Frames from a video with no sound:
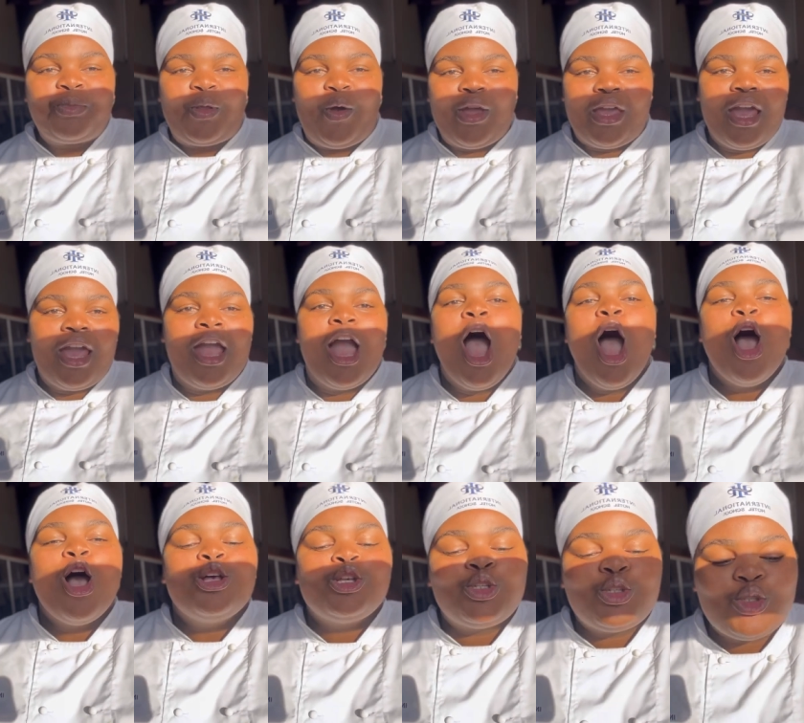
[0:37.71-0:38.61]
okay
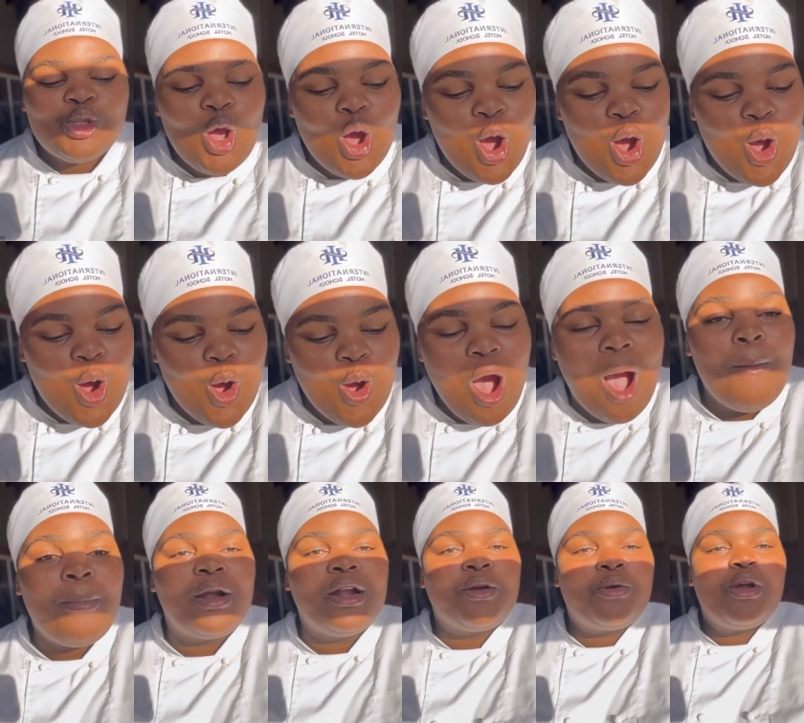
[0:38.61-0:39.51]
so i'm
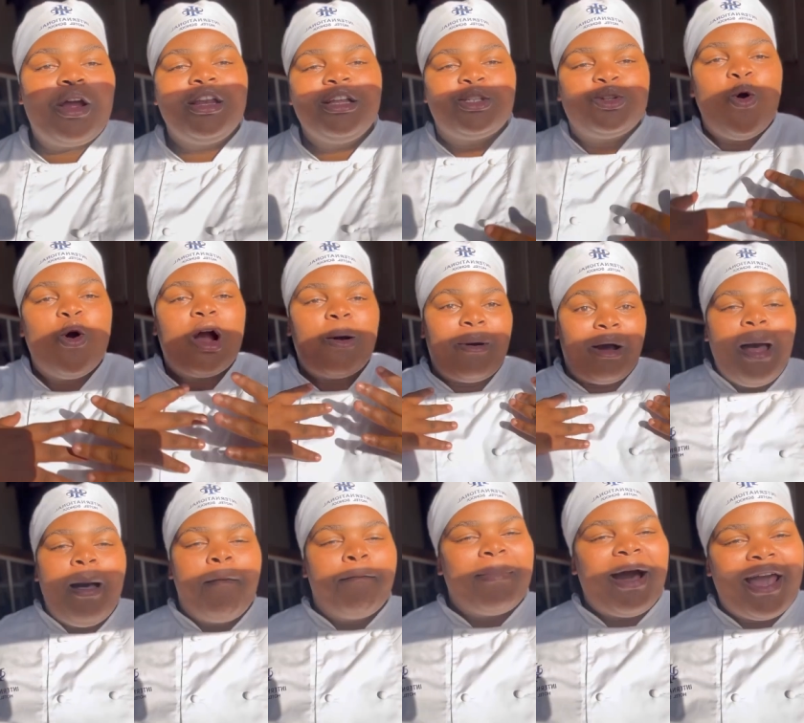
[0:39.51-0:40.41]
gonna quickly talk about
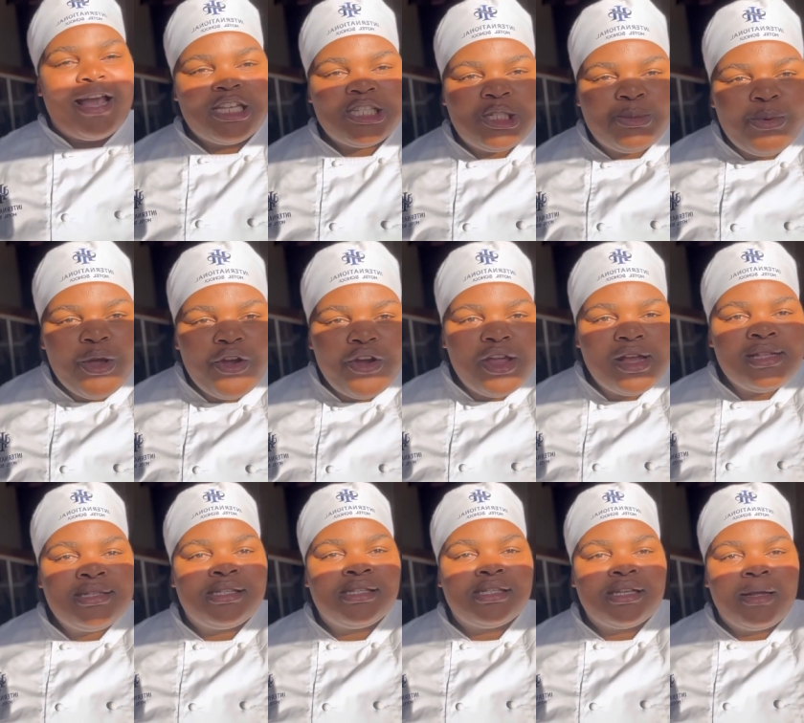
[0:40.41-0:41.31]
my experience